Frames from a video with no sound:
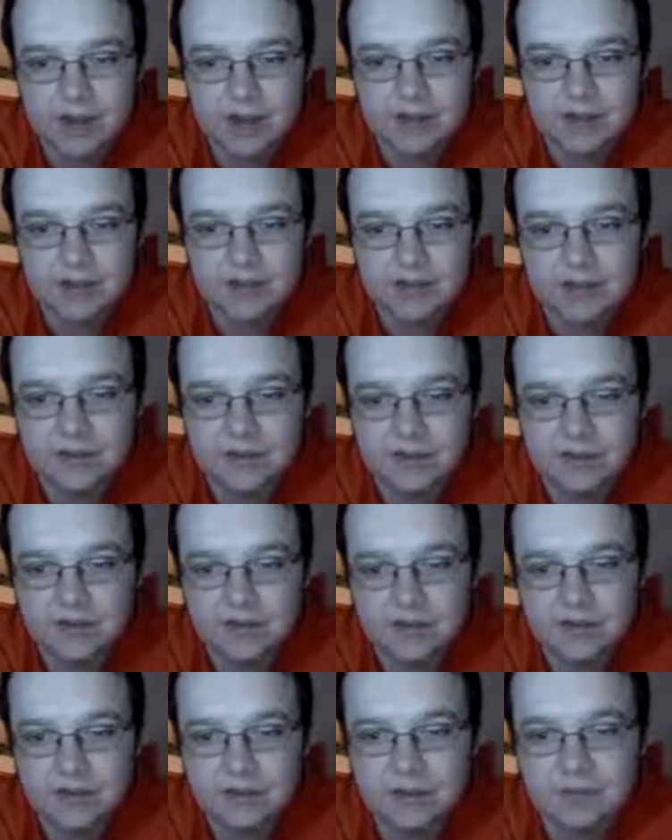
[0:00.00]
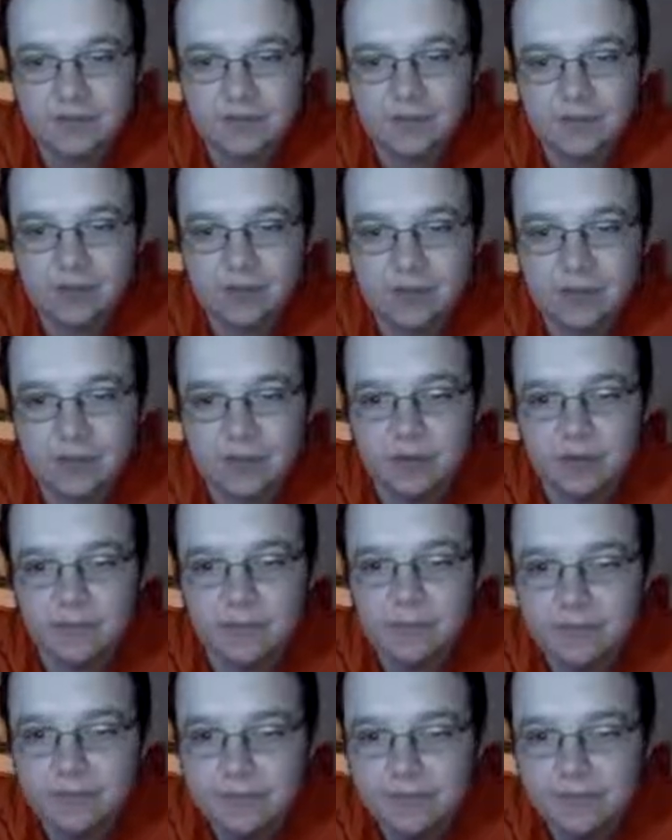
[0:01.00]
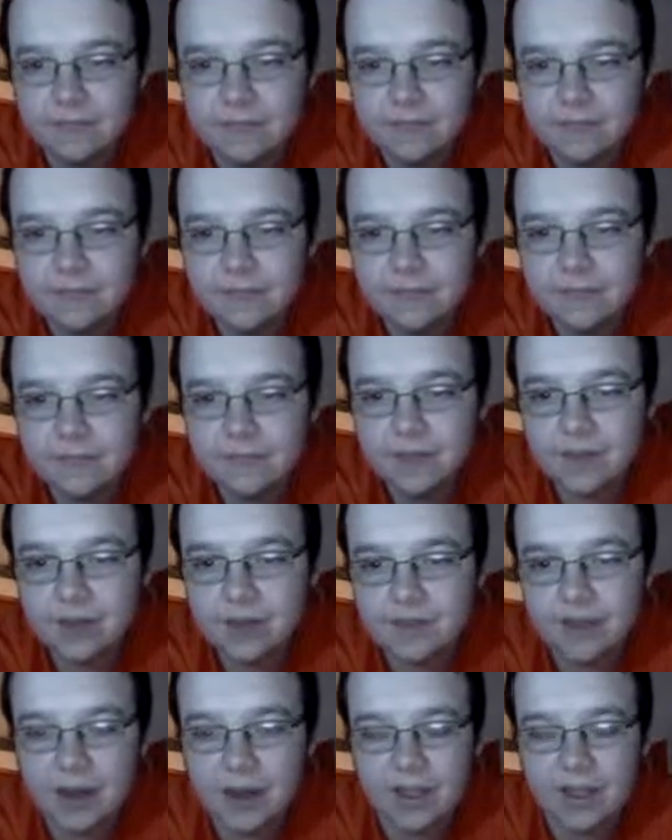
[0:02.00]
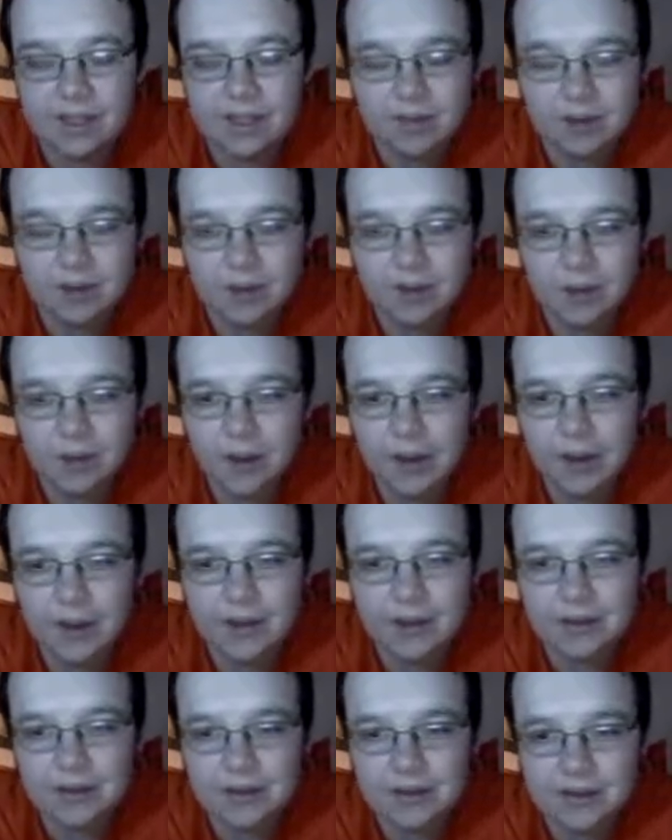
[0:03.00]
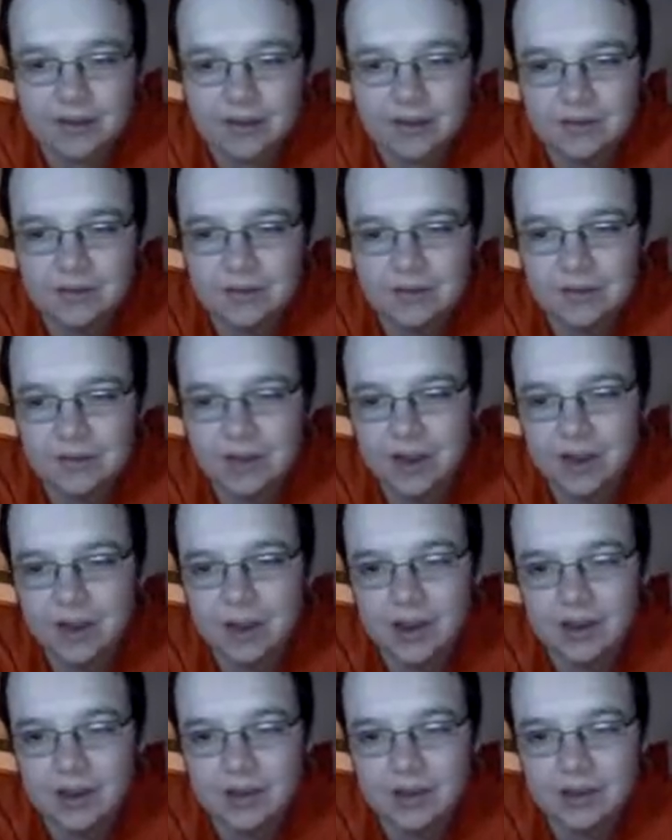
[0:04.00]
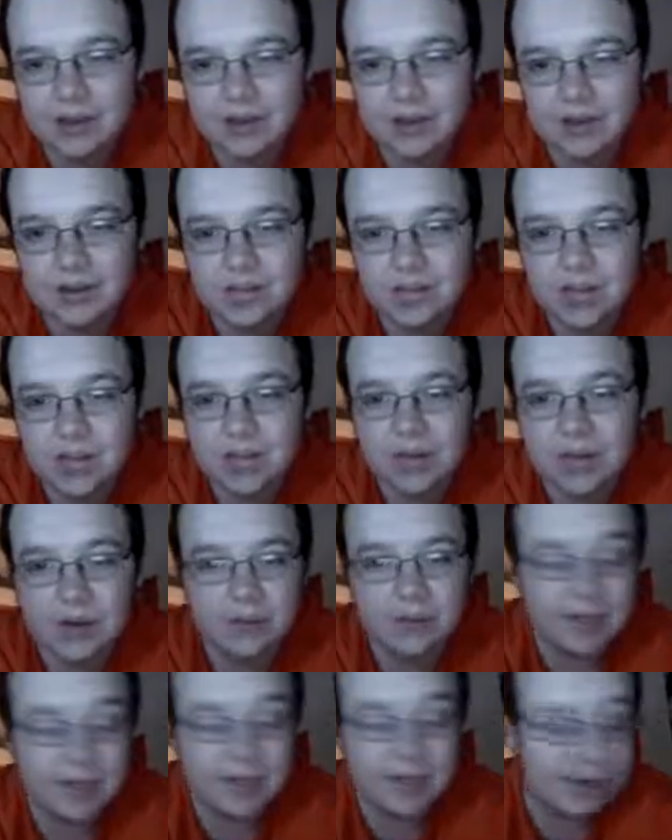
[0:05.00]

just do something stupid. I try to throw it away didn't, and JJ with the